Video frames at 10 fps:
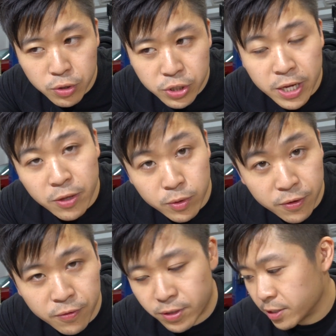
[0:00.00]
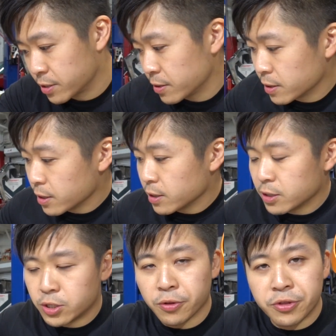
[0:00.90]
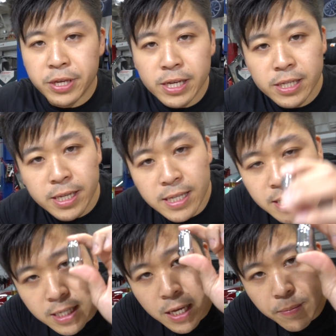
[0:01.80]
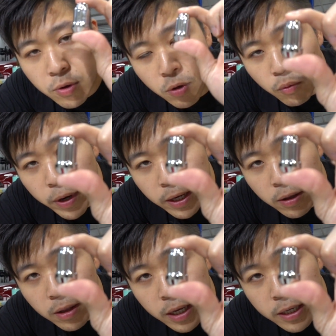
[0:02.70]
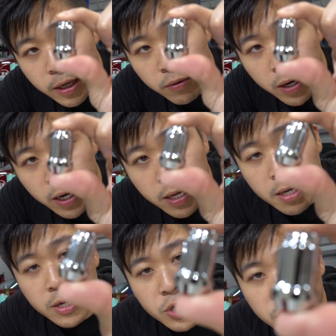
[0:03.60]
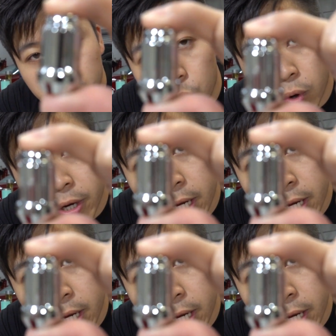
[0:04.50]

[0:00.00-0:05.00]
understand the differences. So this is a typical regular lug nut, right? Just one